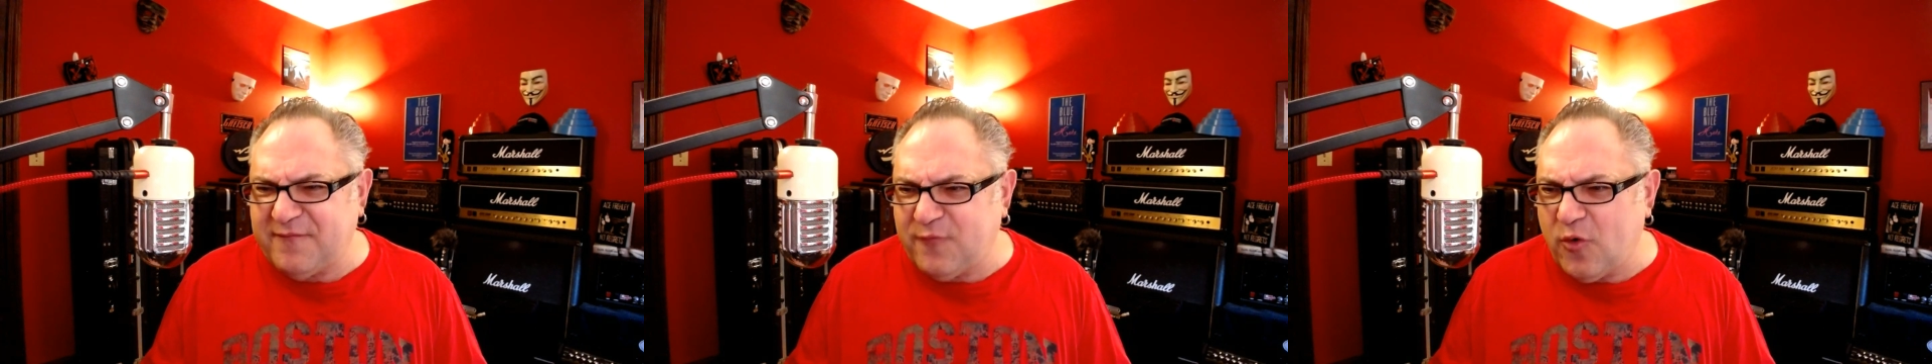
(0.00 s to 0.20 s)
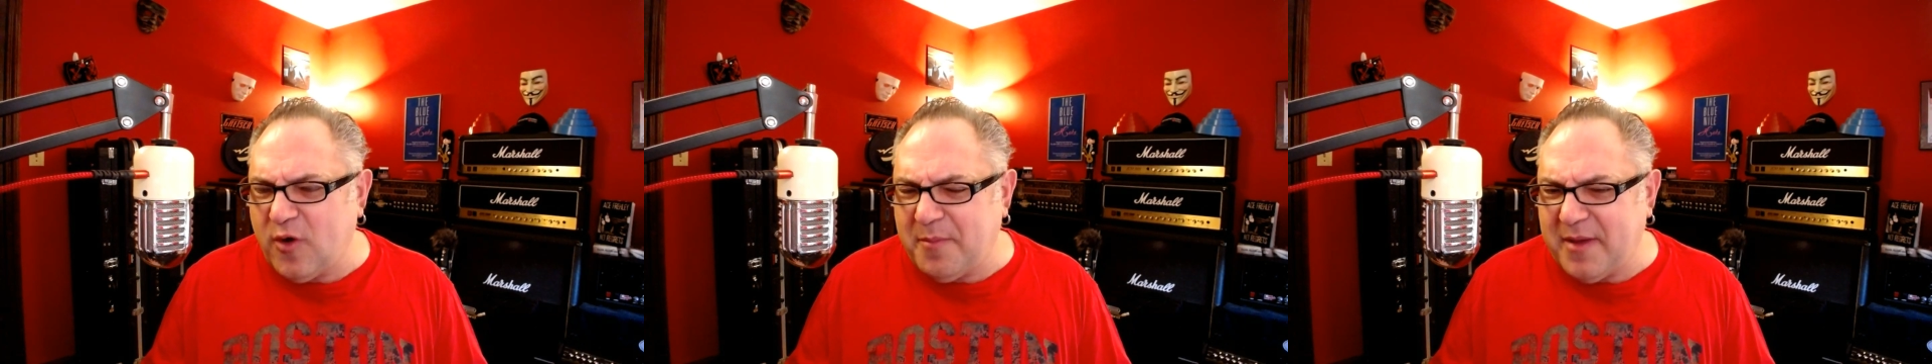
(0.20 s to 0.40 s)

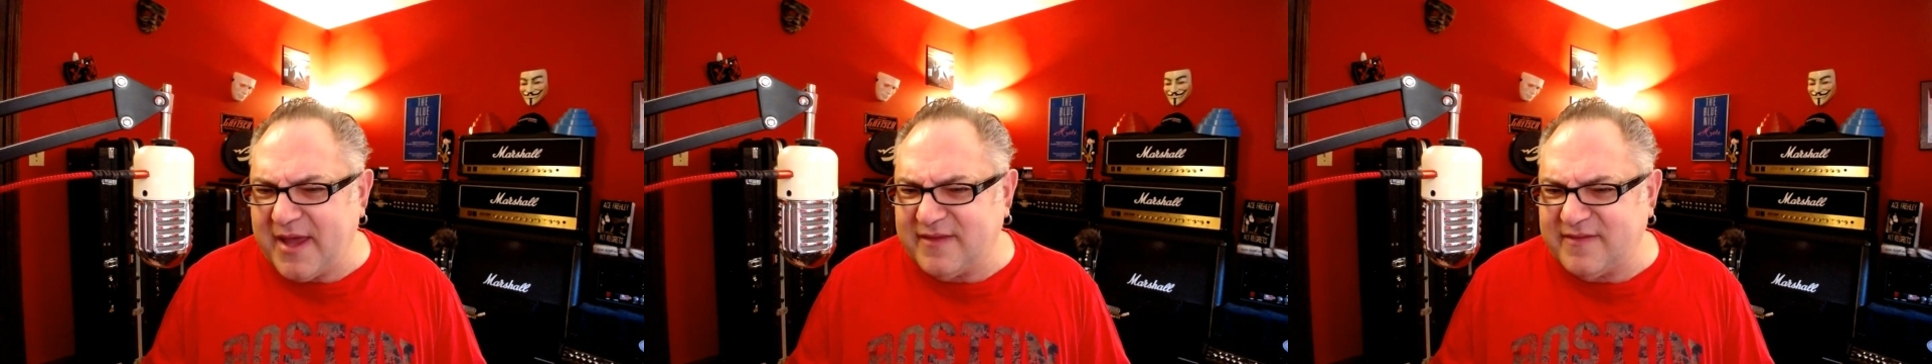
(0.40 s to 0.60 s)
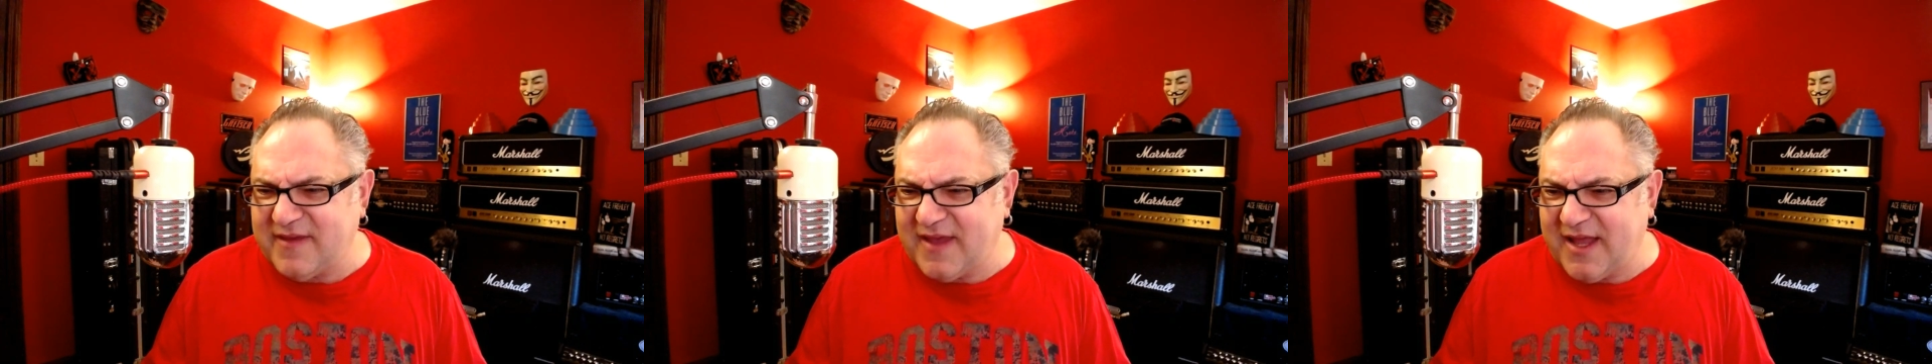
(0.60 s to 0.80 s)

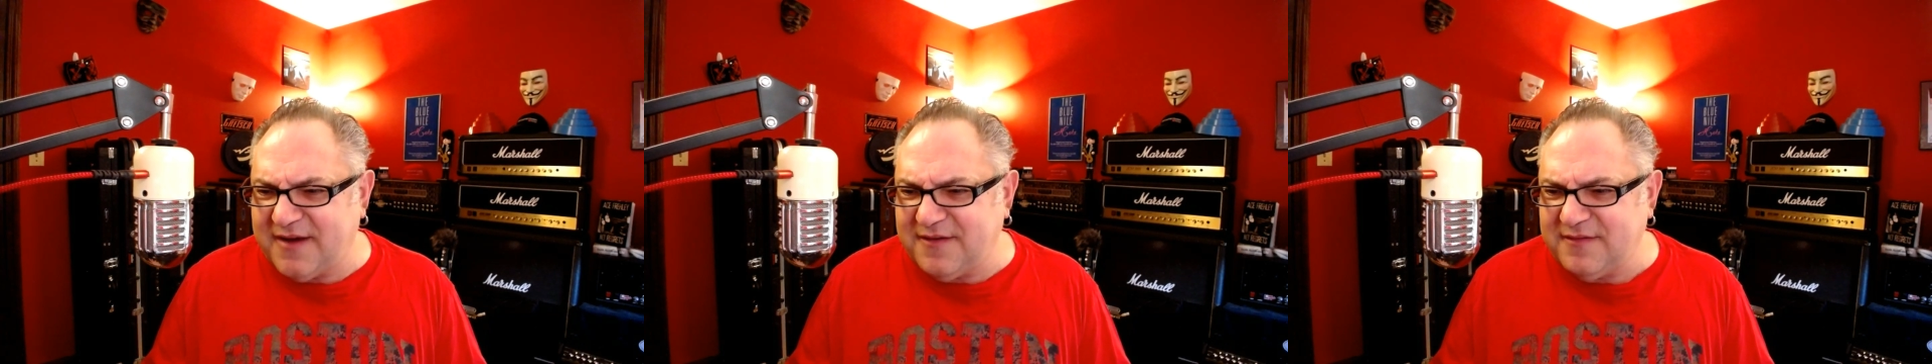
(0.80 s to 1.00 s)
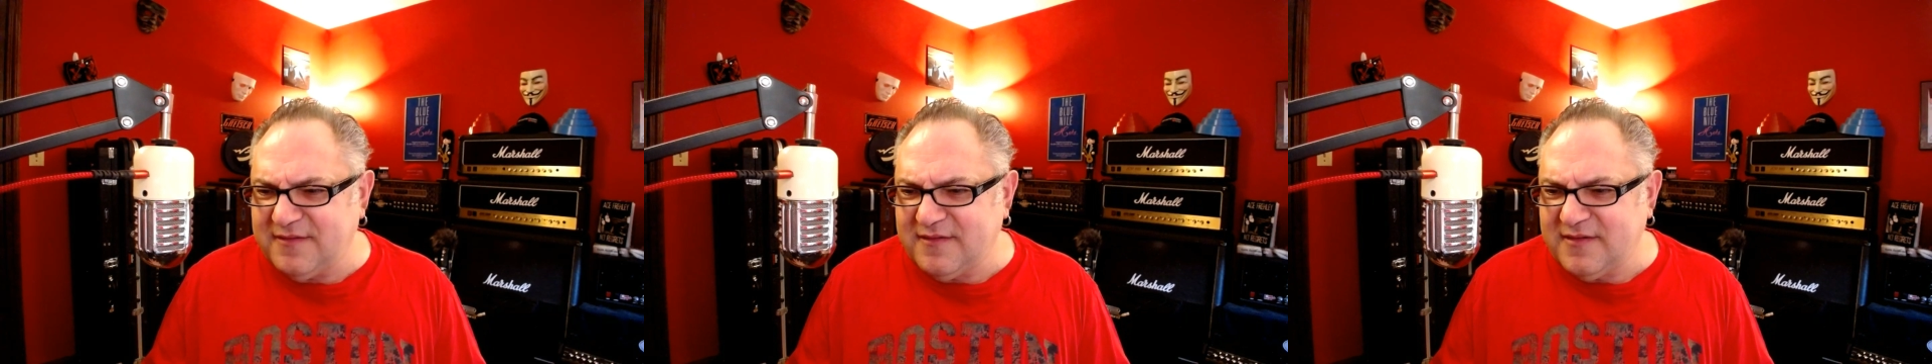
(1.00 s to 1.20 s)

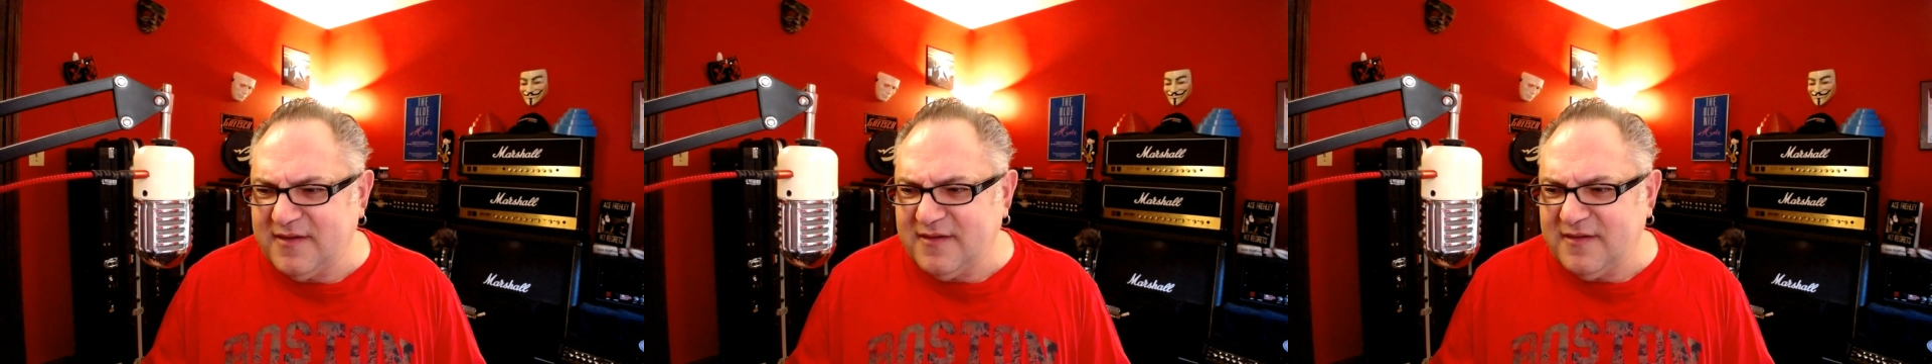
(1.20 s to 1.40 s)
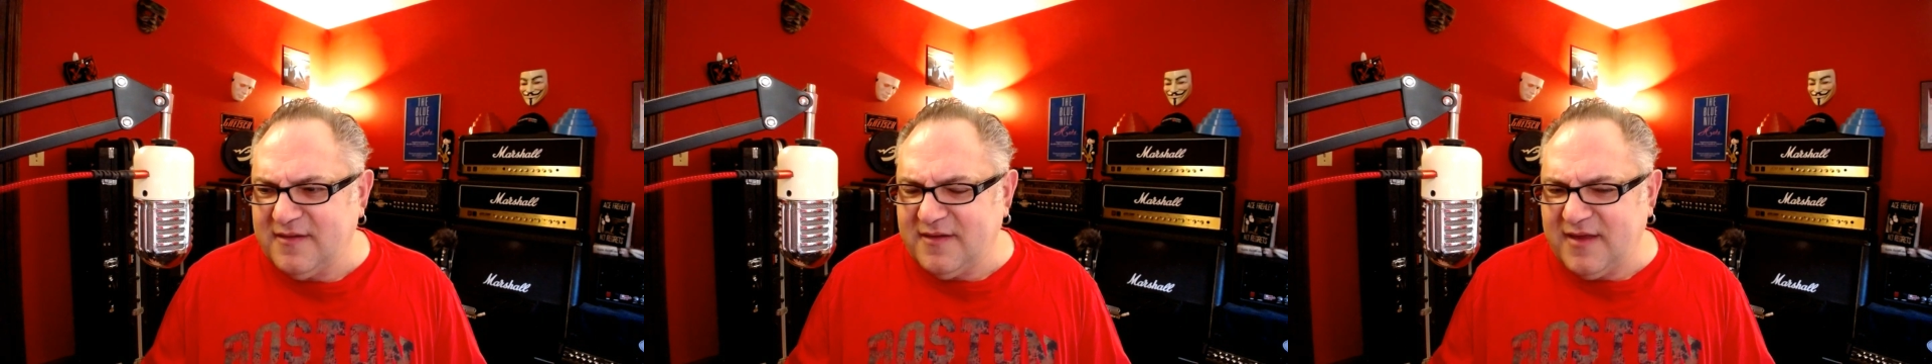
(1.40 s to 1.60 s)
4x10
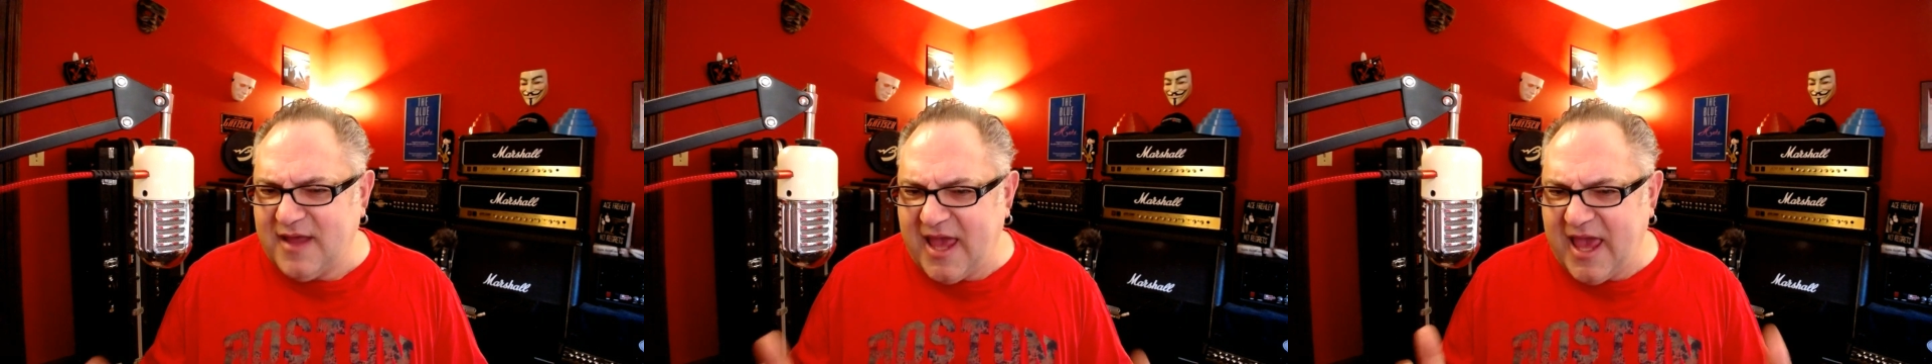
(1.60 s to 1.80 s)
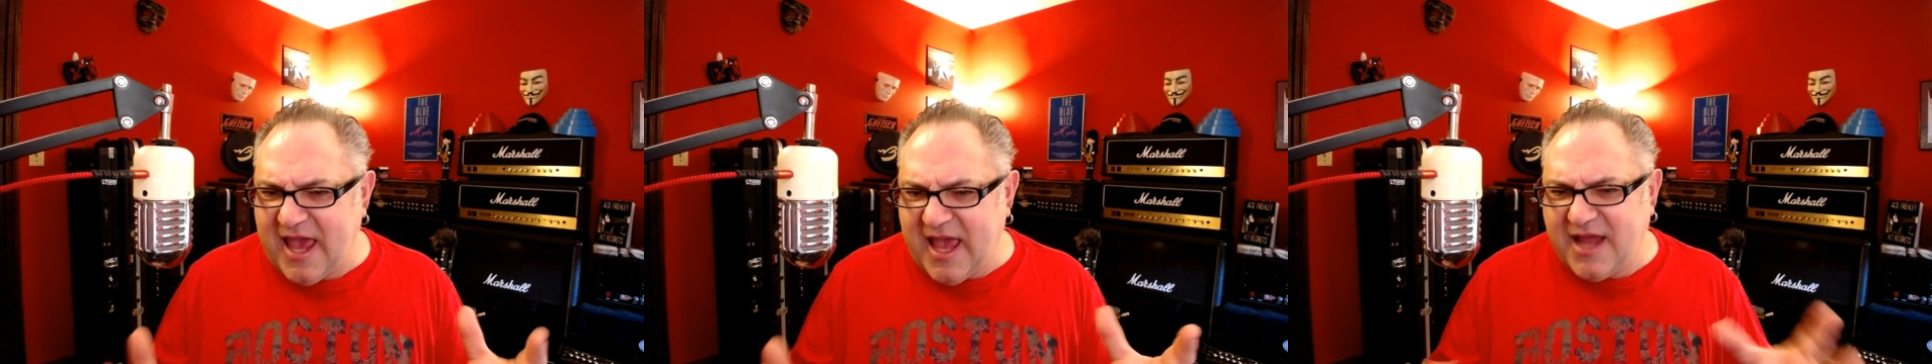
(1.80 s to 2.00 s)

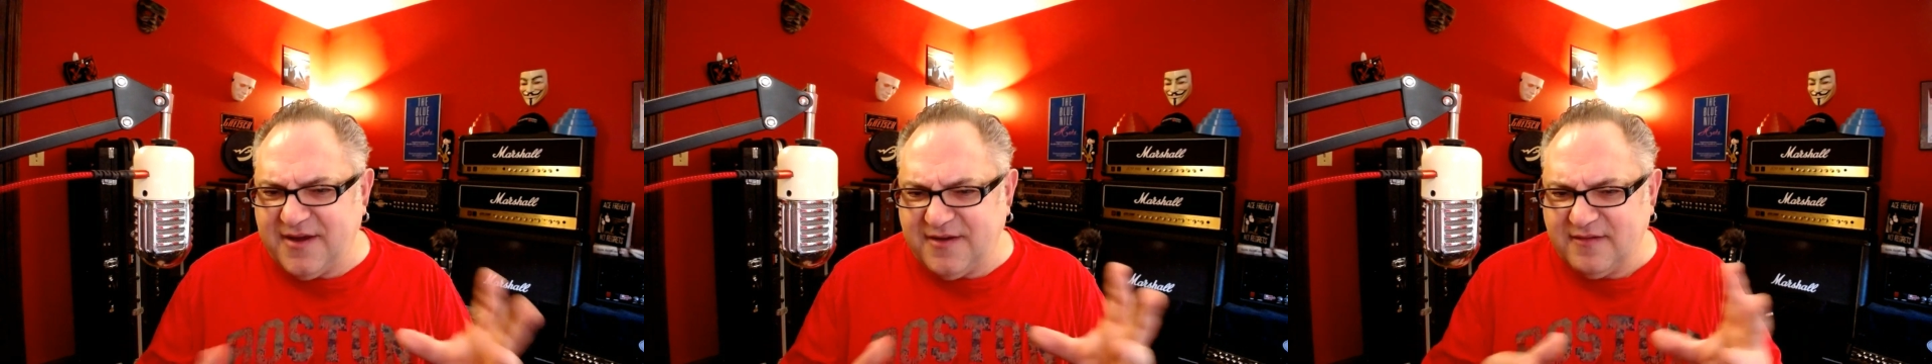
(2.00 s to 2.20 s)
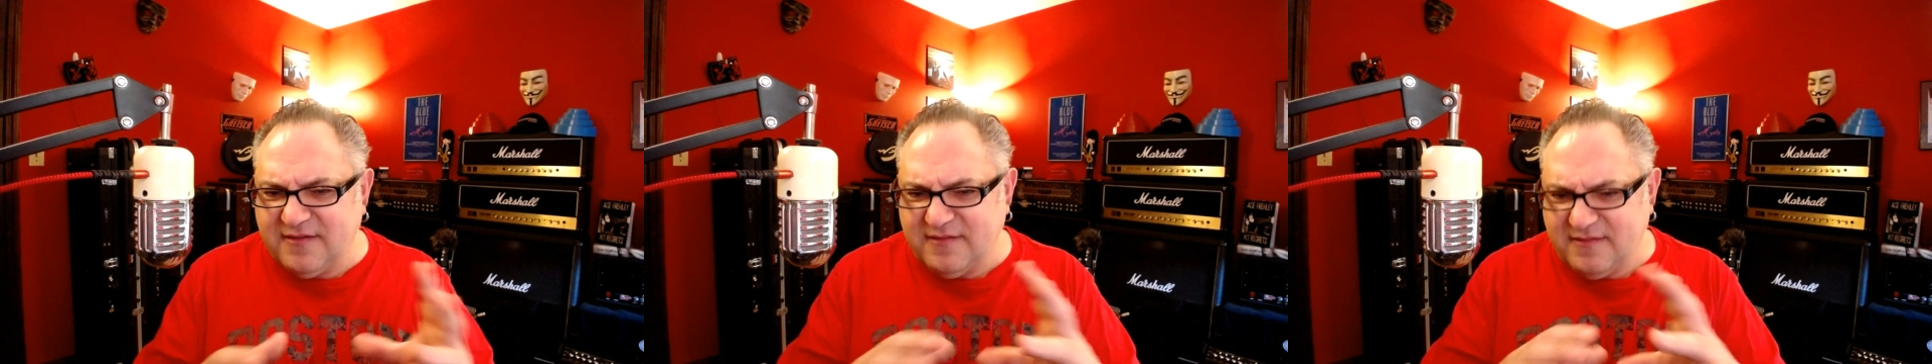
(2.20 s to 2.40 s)

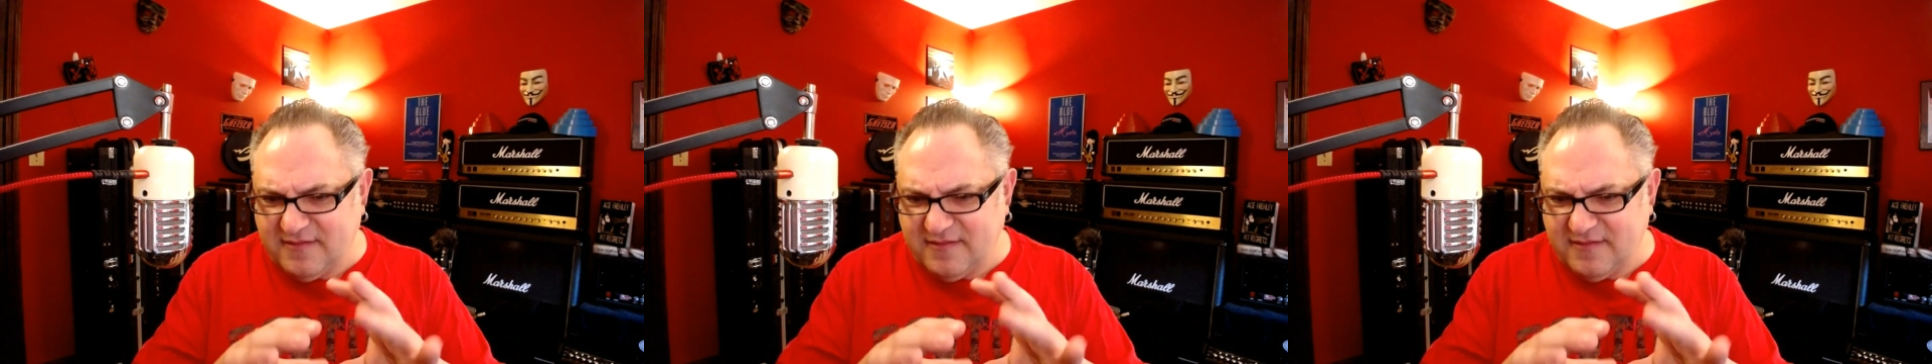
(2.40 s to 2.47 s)
head